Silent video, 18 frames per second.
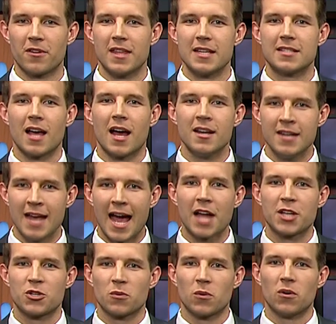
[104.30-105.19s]
for this
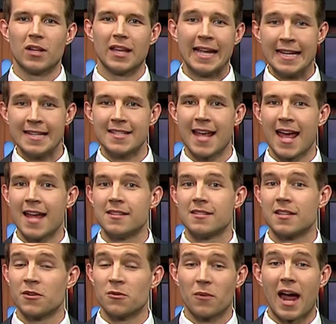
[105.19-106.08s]
unnatural,
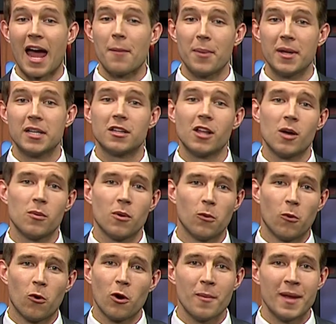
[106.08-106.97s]
intense, and rapid
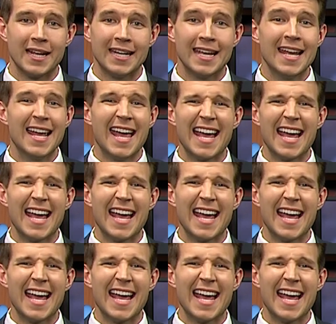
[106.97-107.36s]
global warming.